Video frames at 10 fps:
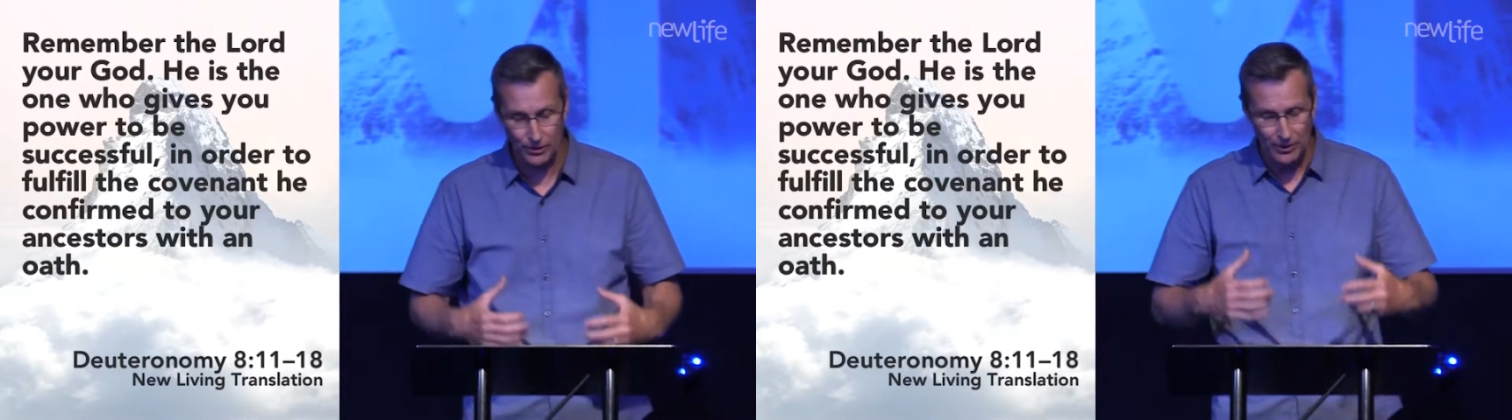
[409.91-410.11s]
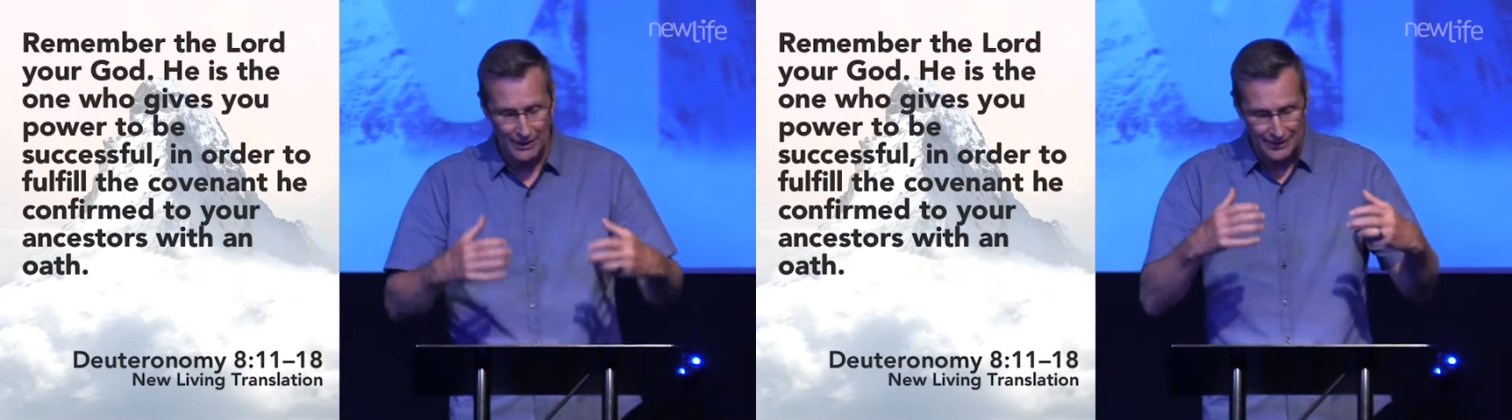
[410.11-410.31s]

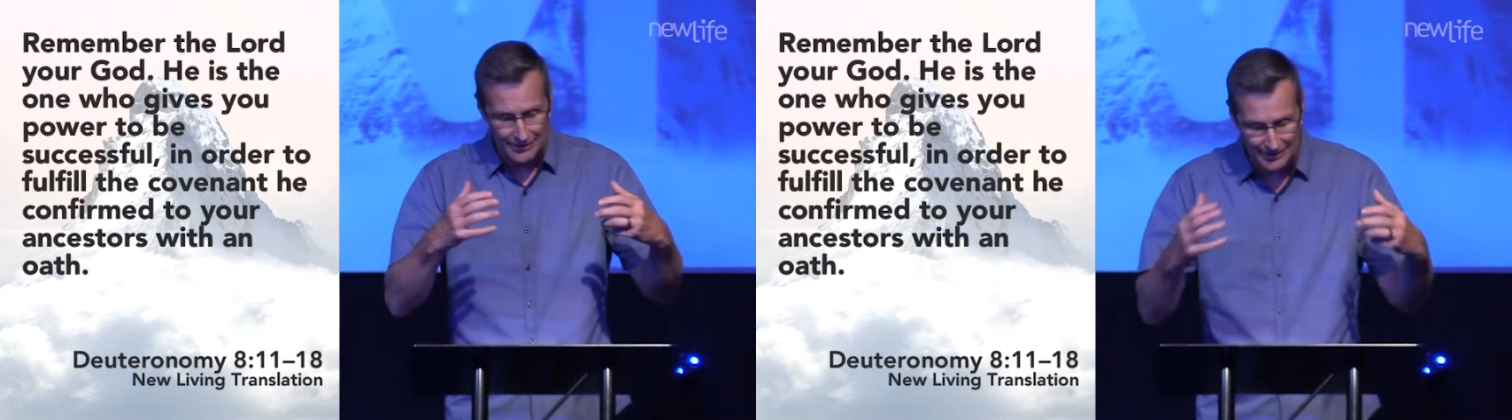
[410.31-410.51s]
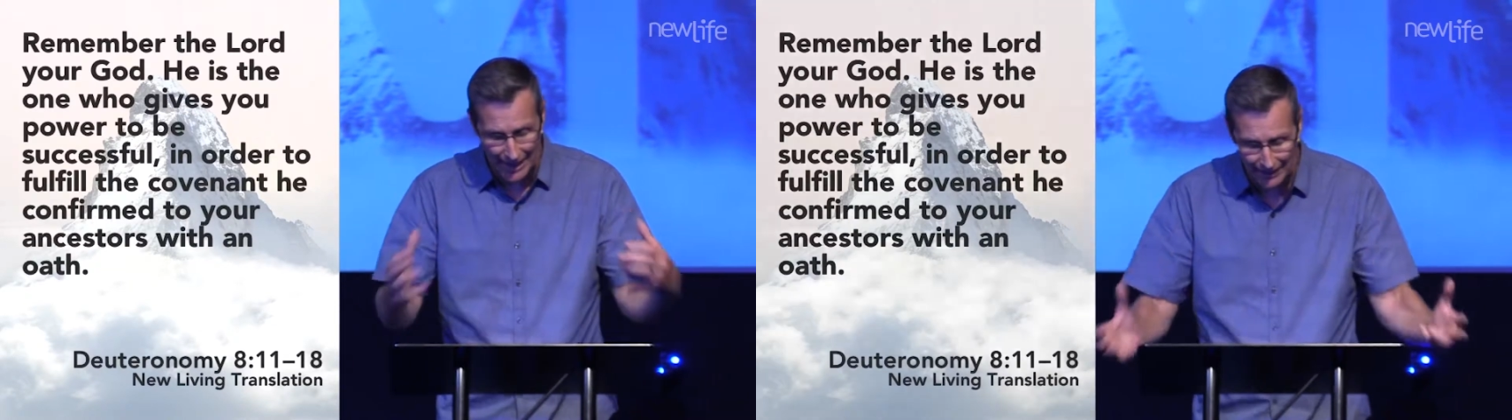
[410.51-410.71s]
to
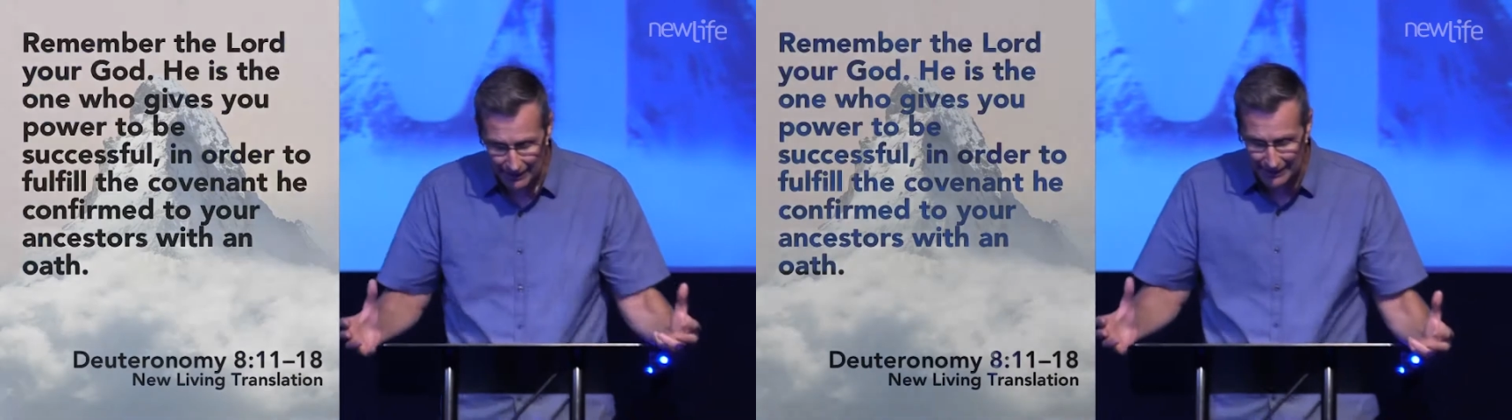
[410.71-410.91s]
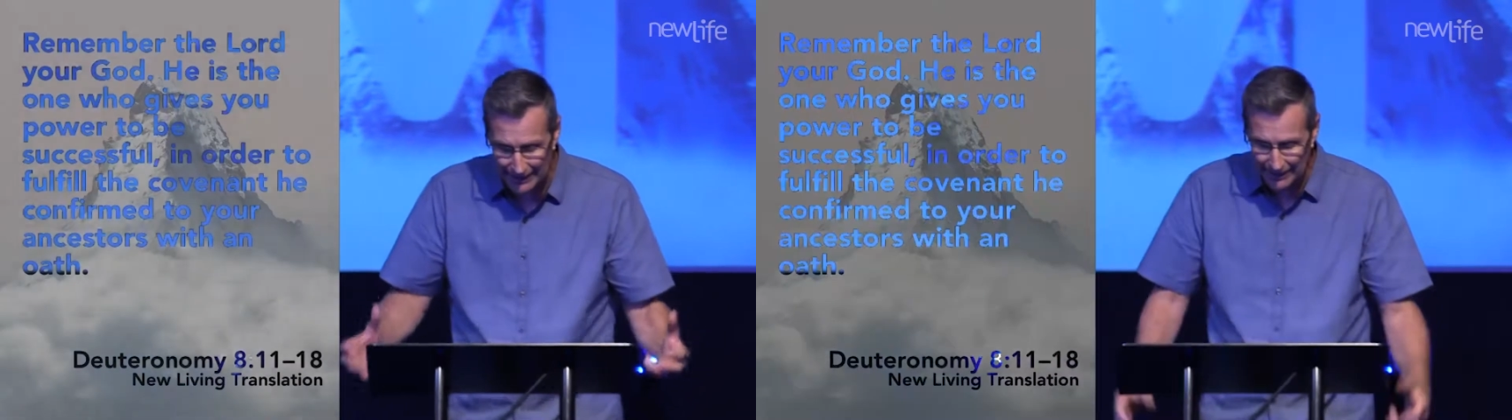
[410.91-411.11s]

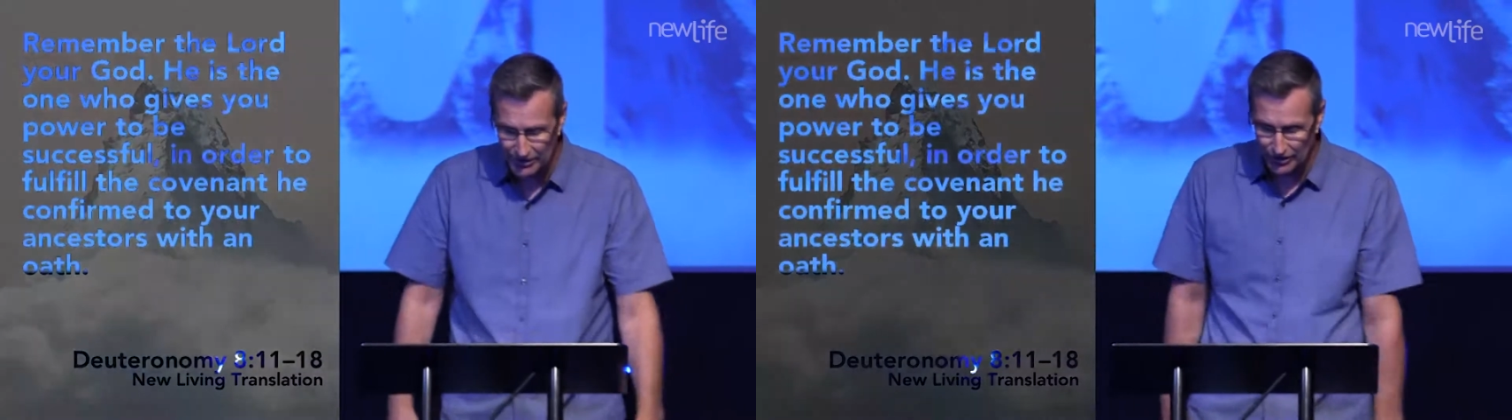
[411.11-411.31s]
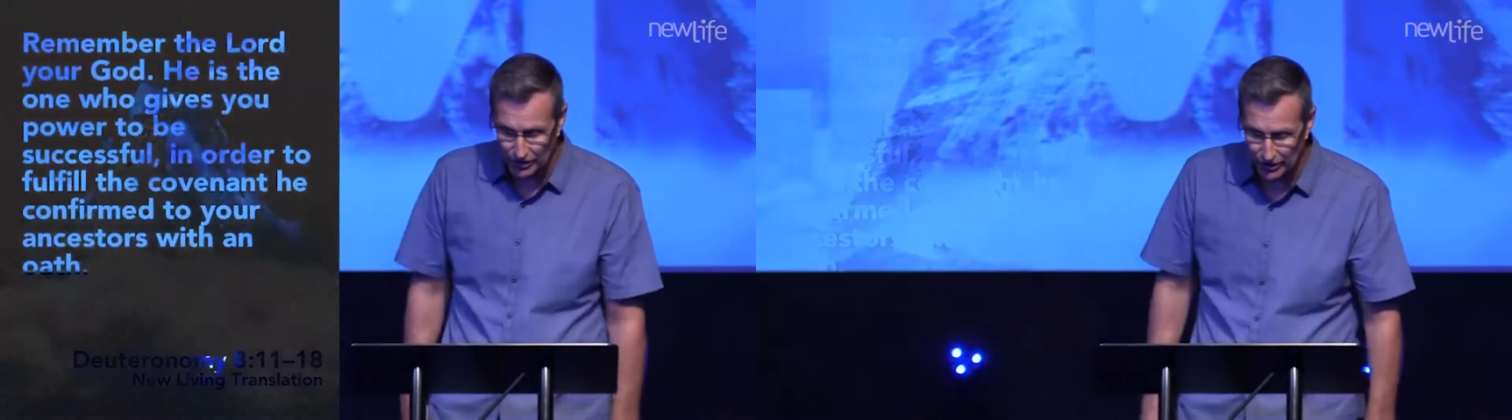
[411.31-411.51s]
settling
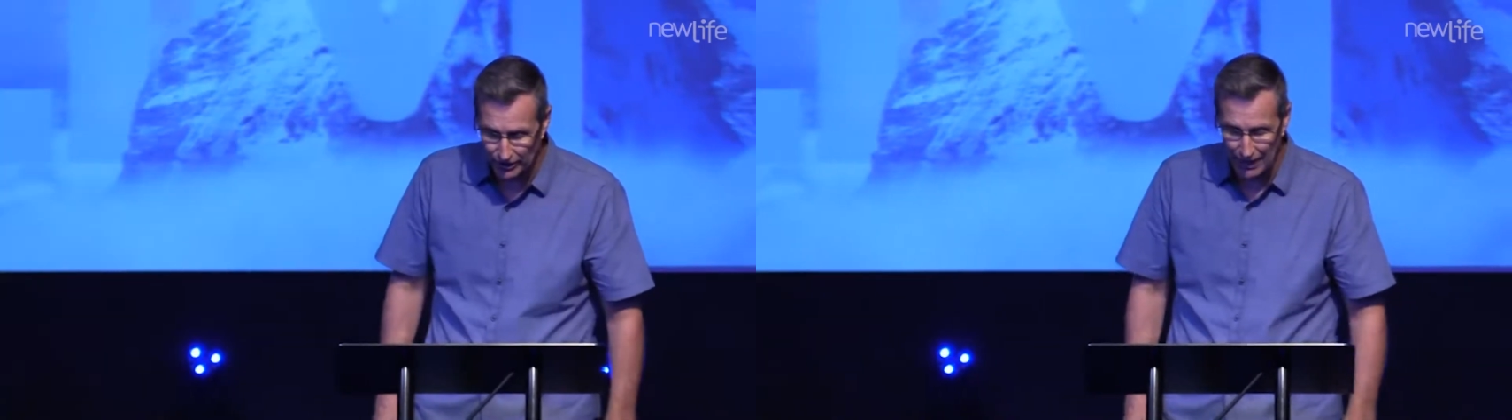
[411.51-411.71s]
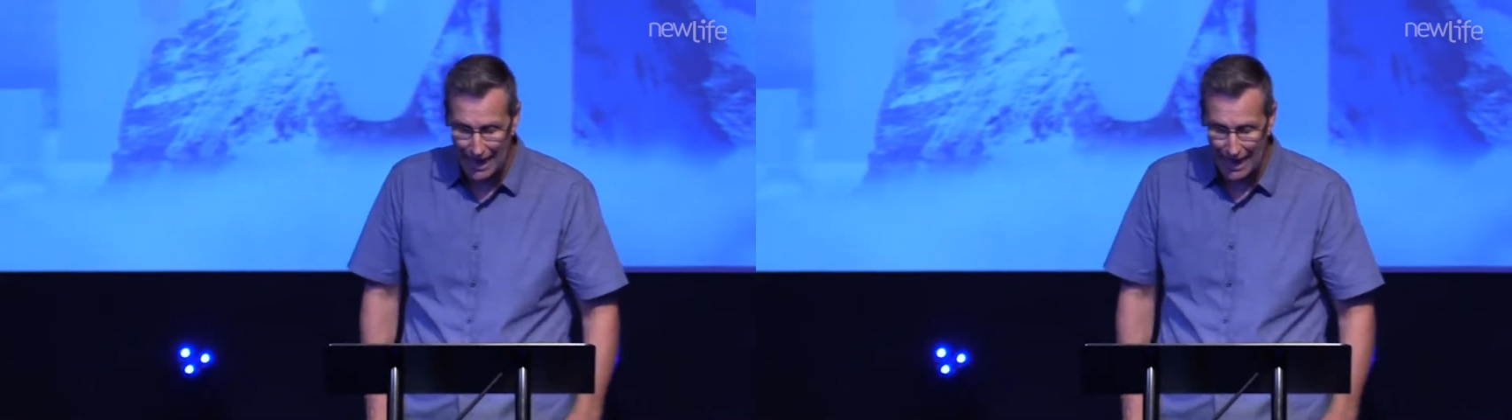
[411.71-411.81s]
into the good